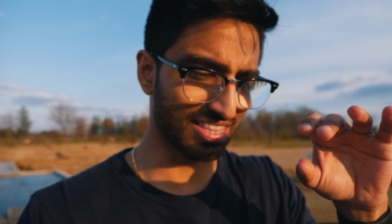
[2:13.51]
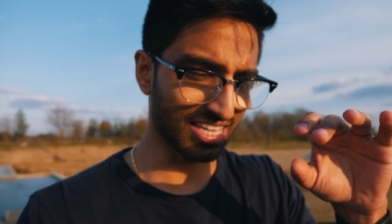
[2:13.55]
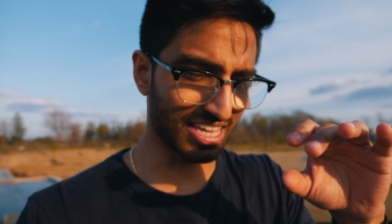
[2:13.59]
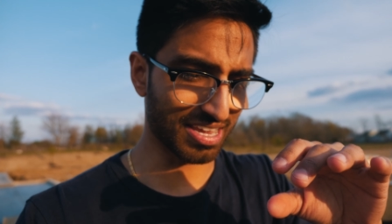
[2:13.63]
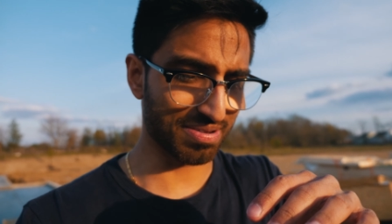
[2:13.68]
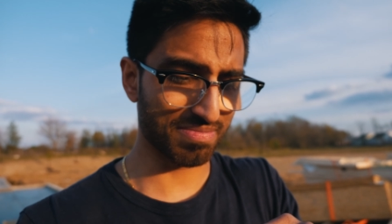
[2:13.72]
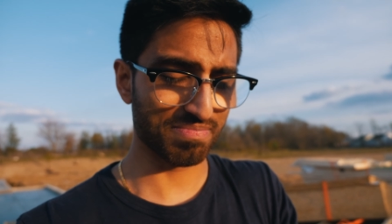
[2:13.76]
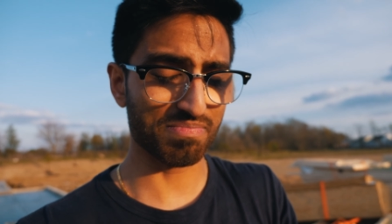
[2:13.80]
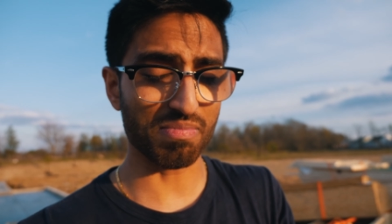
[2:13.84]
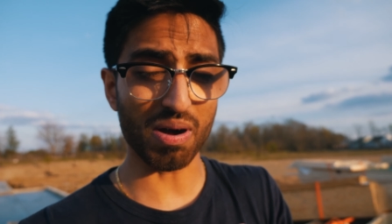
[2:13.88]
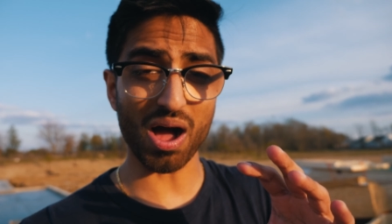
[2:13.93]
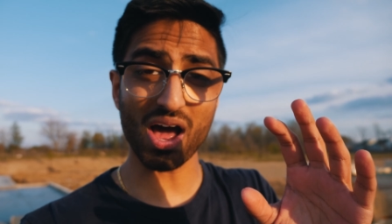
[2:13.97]

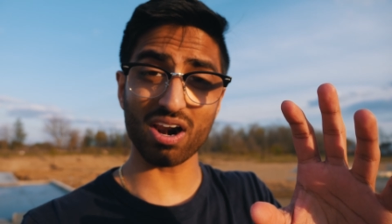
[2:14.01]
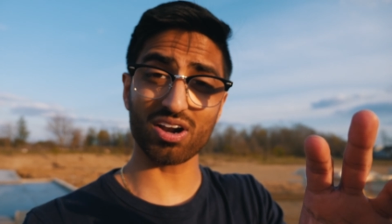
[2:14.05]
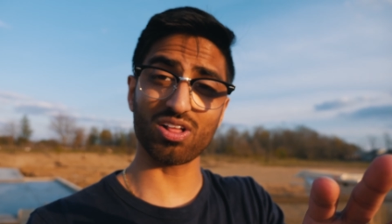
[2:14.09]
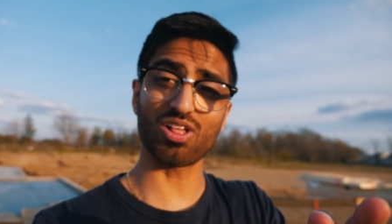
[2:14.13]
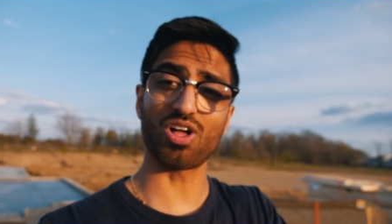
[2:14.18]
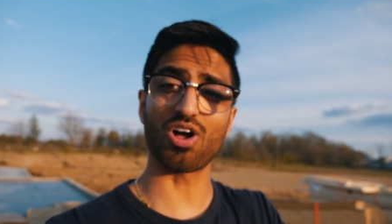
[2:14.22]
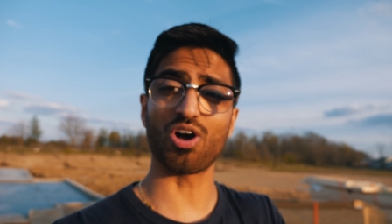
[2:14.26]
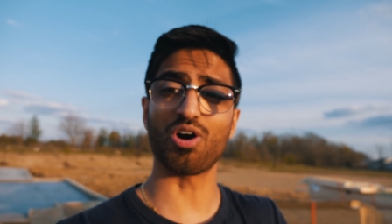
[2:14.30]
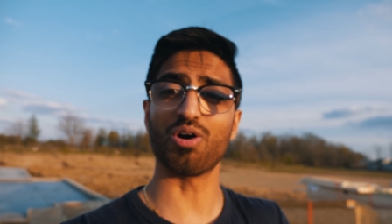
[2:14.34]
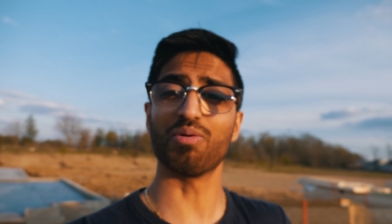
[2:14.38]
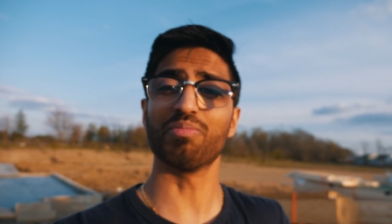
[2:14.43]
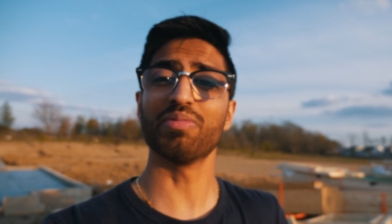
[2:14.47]
the model
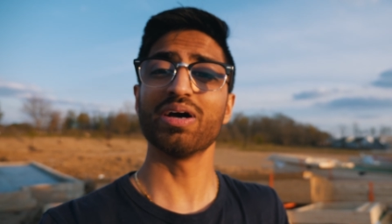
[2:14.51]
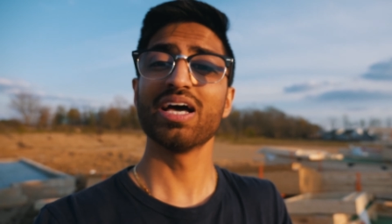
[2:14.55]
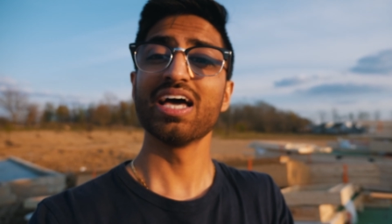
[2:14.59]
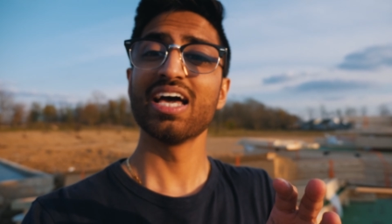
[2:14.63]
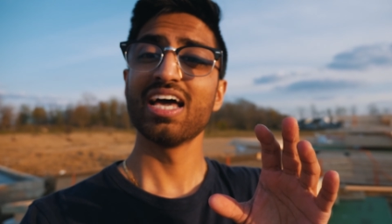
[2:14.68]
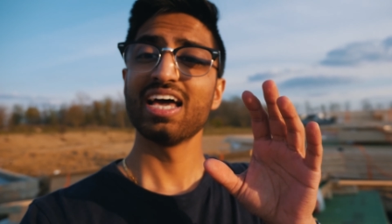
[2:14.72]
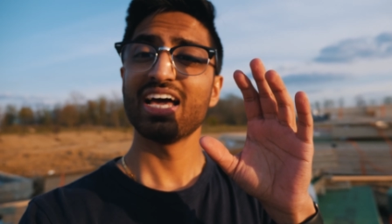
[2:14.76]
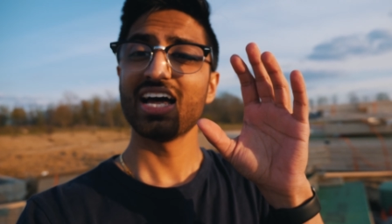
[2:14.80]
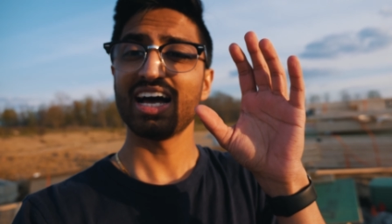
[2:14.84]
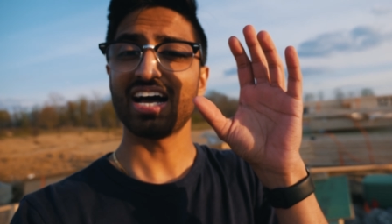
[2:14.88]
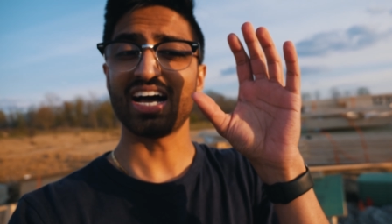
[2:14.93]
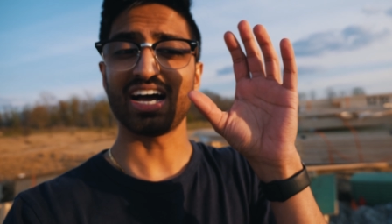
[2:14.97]
home
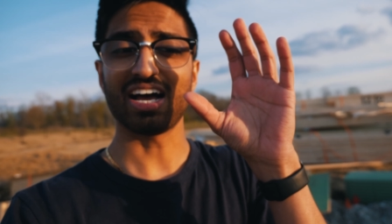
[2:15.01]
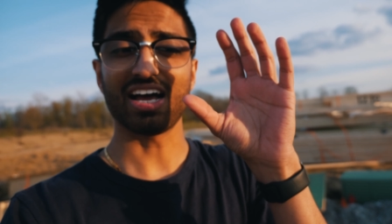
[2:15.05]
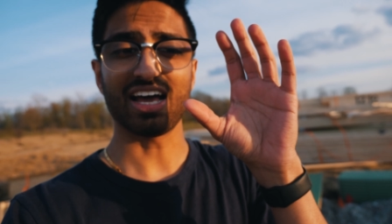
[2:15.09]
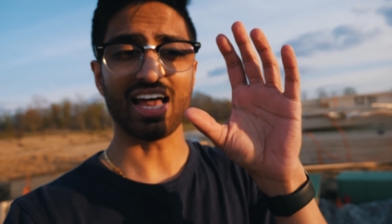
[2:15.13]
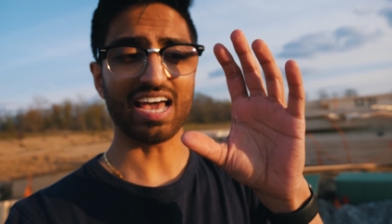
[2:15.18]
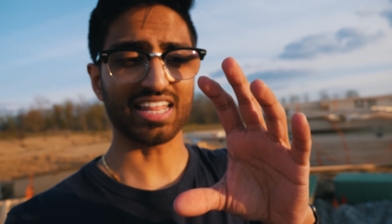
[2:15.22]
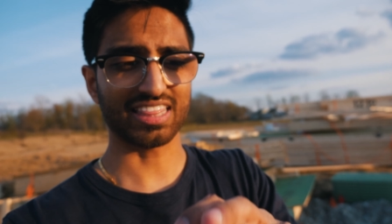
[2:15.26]
uh,